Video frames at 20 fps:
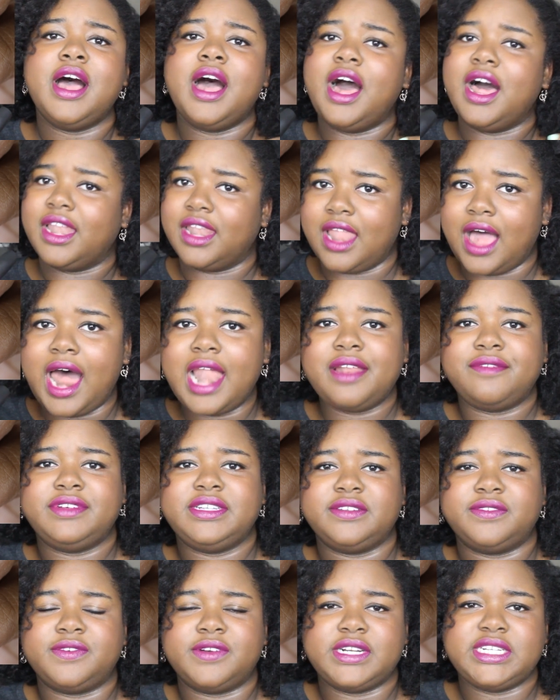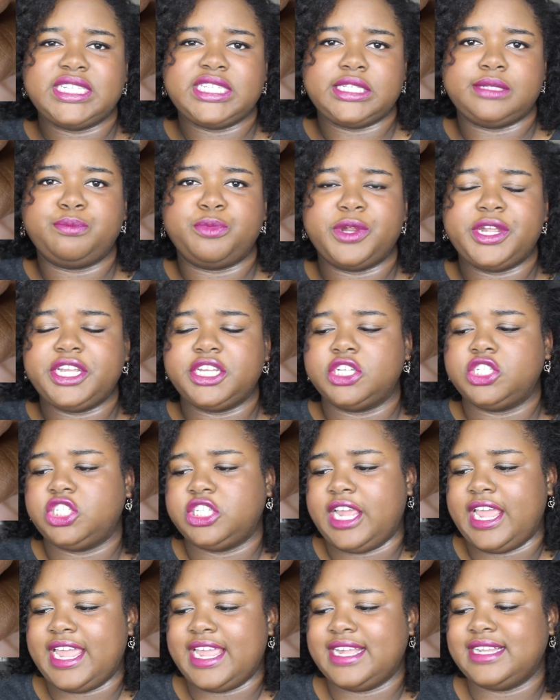a lot of different spring
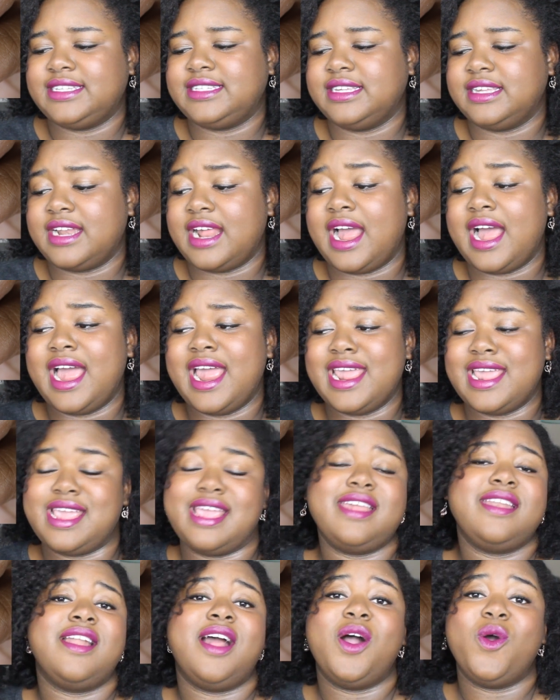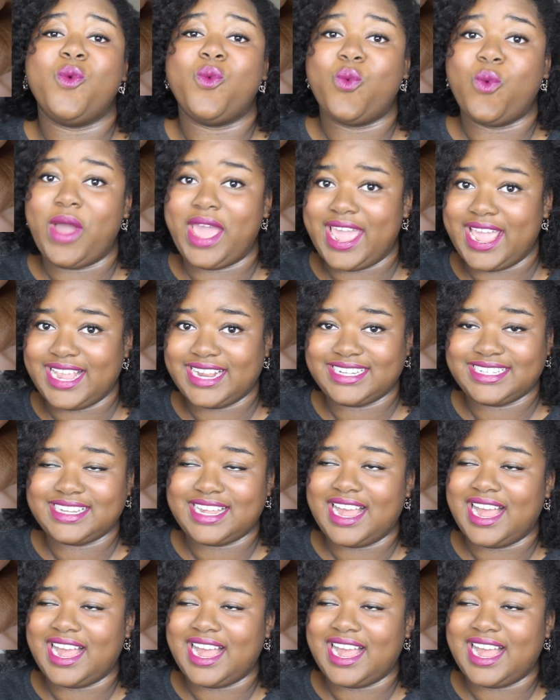shades, and I cannot wait.